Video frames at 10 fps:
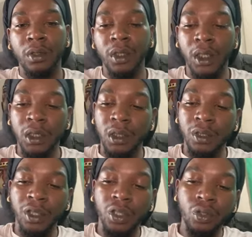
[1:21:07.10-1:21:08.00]
that
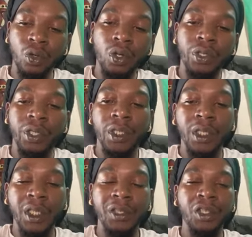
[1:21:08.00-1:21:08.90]
they're going
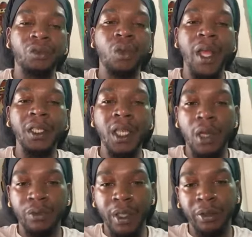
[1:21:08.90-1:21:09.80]
in the right
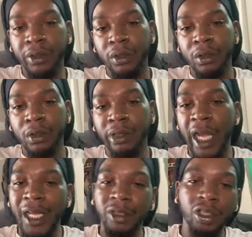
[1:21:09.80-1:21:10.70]
direction,
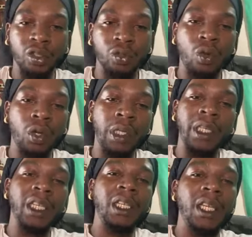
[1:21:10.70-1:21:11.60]
not just going
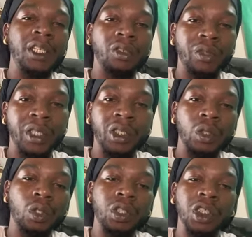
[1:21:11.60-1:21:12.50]
in a
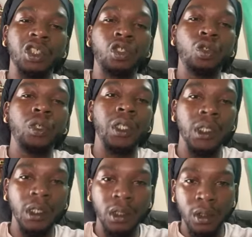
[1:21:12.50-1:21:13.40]
direction or just doing
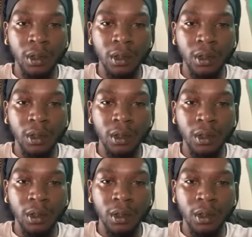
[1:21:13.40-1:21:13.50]
things.